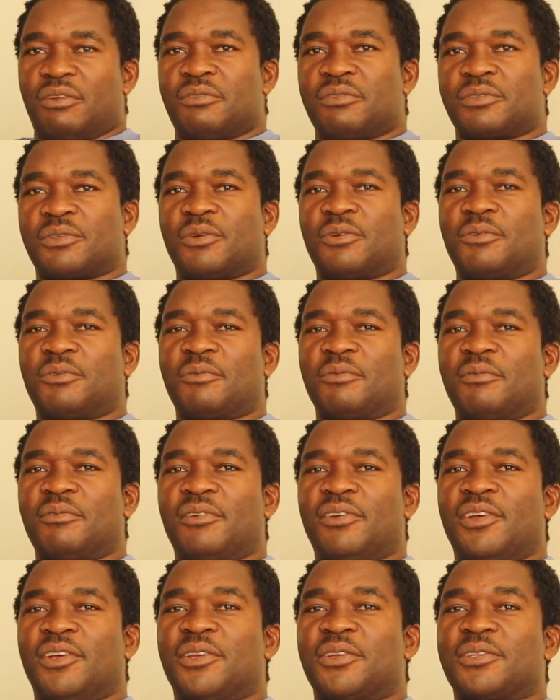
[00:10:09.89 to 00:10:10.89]
So okay.
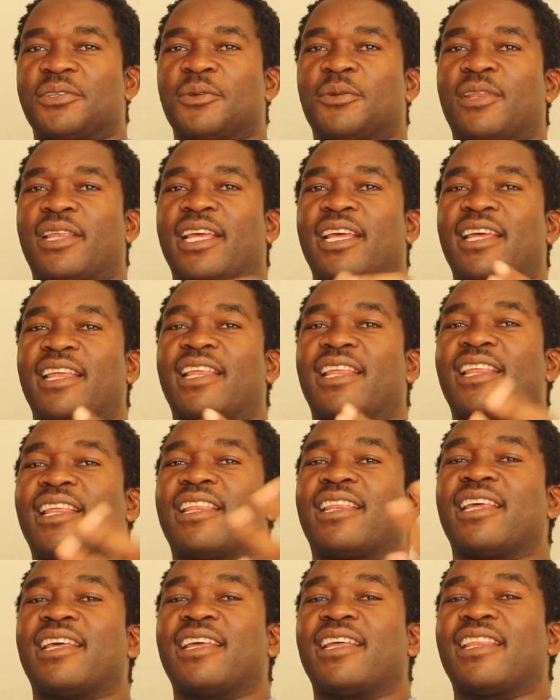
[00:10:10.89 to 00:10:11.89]
so the
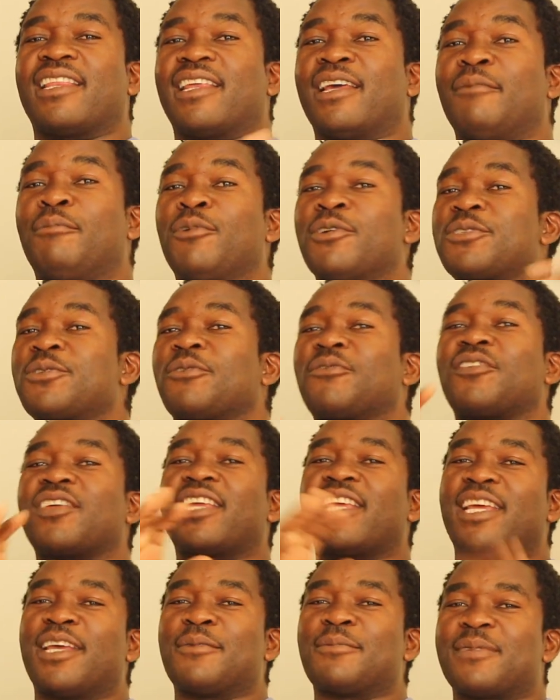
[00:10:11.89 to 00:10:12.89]
the there are most of the
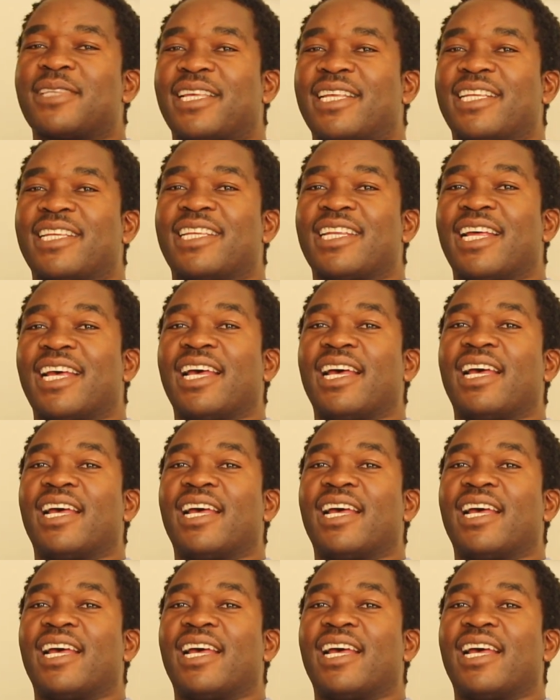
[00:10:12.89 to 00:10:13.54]
games that